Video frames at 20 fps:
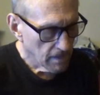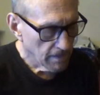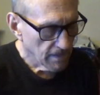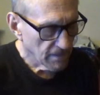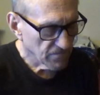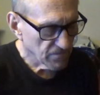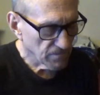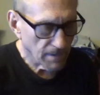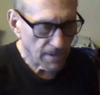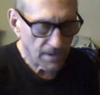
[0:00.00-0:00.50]

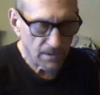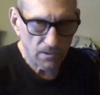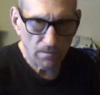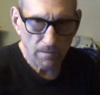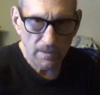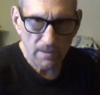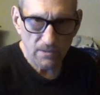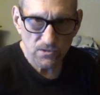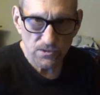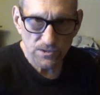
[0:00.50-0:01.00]
it's a minor
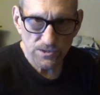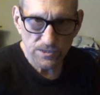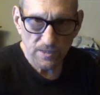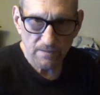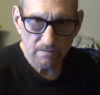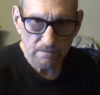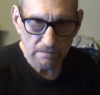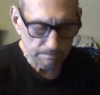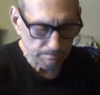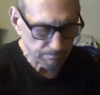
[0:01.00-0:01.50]
major
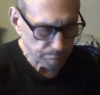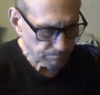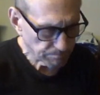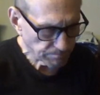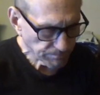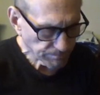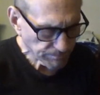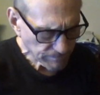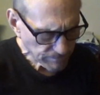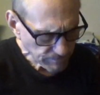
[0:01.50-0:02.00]
7,
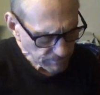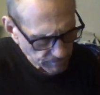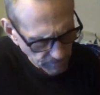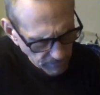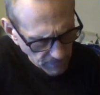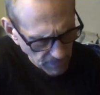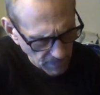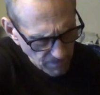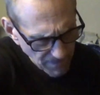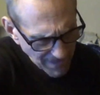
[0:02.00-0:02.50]

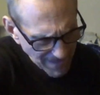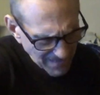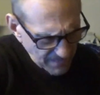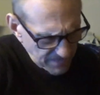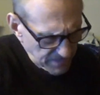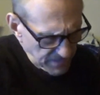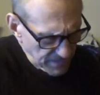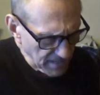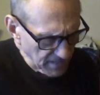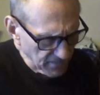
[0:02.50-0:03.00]
adding
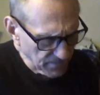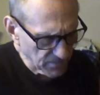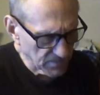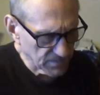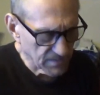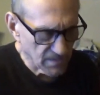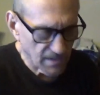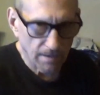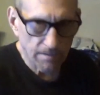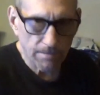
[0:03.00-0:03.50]
the 9th on
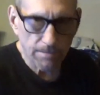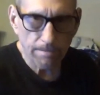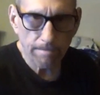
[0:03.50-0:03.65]
top.